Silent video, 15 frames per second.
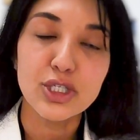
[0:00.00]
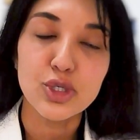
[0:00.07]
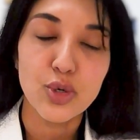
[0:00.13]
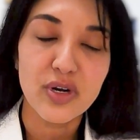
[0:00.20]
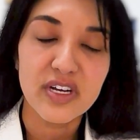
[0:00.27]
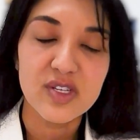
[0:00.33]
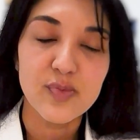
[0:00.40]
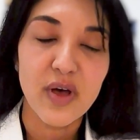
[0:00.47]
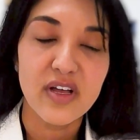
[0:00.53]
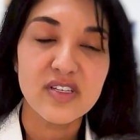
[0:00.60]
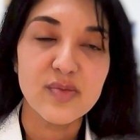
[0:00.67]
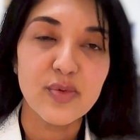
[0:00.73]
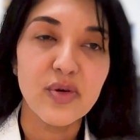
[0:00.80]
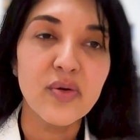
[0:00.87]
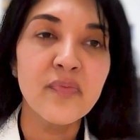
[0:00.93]
as short as
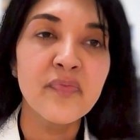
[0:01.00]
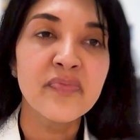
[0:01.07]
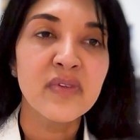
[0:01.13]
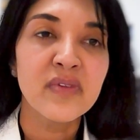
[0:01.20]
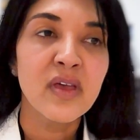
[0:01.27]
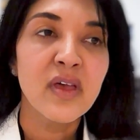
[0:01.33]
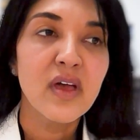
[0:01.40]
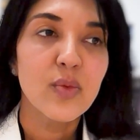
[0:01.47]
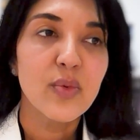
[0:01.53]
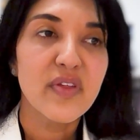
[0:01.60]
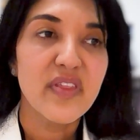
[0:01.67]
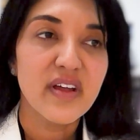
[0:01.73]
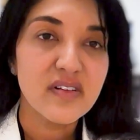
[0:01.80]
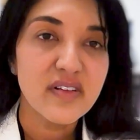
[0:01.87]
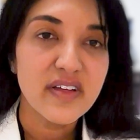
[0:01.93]
possible.
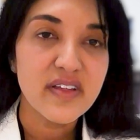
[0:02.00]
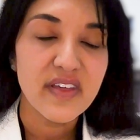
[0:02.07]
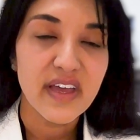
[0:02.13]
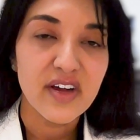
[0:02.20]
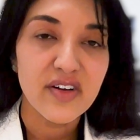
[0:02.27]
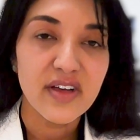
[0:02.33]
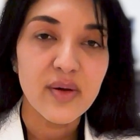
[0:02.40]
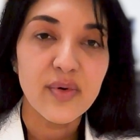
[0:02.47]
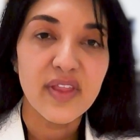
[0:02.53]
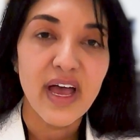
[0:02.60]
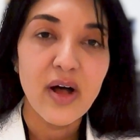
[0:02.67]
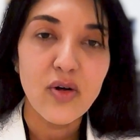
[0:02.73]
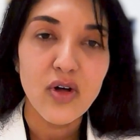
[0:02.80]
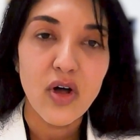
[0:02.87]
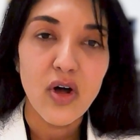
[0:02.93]
We then clean the area with
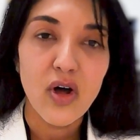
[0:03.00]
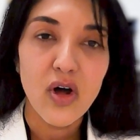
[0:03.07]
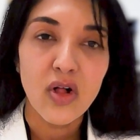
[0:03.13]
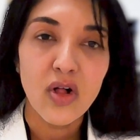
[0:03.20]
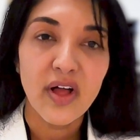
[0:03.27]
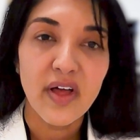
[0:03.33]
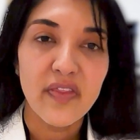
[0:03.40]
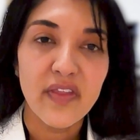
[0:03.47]
alcohol,